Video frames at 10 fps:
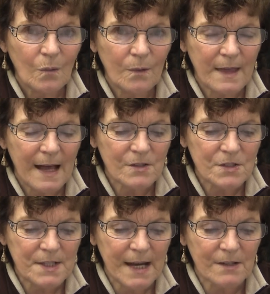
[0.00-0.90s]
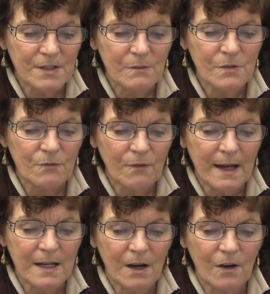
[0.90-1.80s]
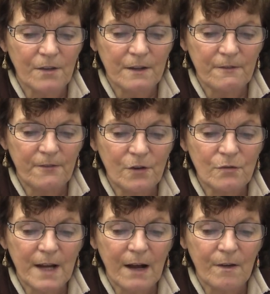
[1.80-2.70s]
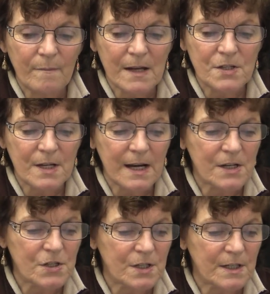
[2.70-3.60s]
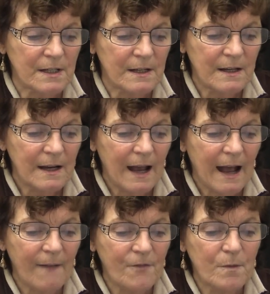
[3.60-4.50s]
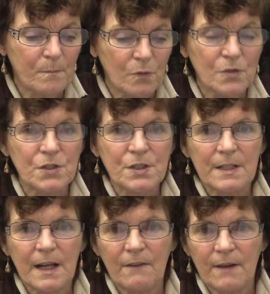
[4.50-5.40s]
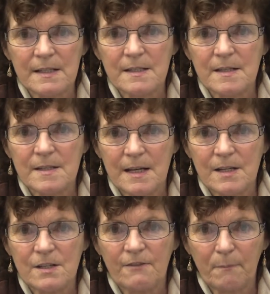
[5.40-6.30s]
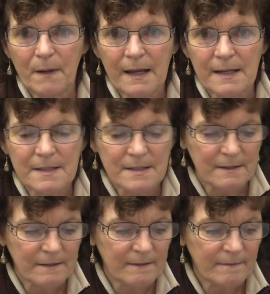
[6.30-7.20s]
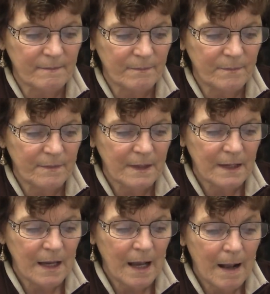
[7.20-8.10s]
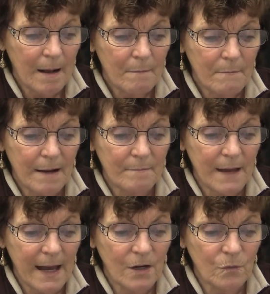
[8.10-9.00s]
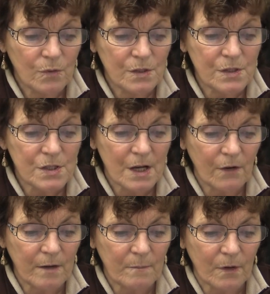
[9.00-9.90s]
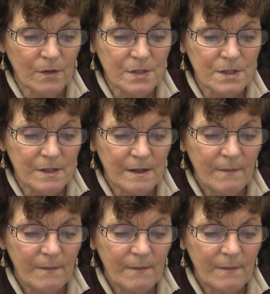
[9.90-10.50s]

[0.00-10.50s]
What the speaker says: Without doubt, it was radio that fueled our imagination, and the bush gave us a sense of place. Mum had a wooden sewing box.